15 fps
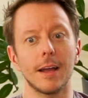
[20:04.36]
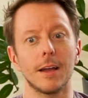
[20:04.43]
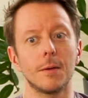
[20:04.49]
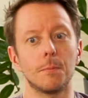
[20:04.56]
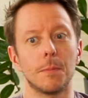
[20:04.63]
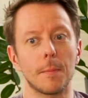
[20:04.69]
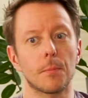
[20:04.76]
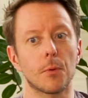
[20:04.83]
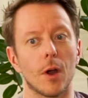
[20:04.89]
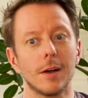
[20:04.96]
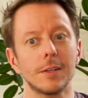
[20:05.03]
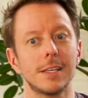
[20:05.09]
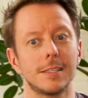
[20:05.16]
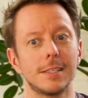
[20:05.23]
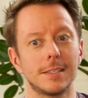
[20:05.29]
my
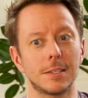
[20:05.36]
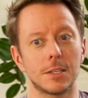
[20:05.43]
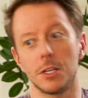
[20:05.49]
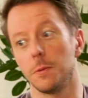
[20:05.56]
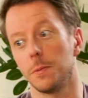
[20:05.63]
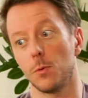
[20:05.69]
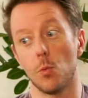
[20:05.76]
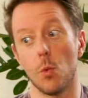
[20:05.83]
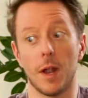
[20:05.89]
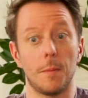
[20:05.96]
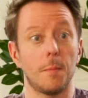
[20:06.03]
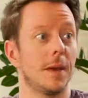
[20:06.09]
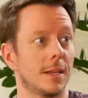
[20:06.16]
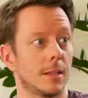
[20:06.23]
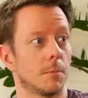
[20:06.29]
process isn't going to be one,
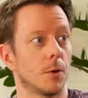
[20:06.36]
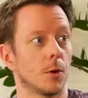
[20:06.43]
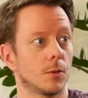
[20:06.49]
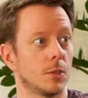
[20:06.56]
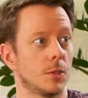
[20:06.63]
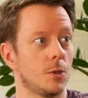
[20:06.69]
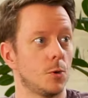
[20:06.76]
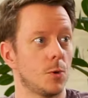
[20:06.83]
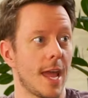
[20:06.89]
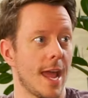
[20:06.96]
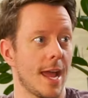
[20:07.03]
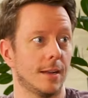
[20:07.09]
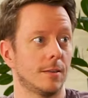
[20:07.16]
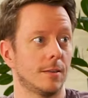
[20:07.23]
pick the person who can't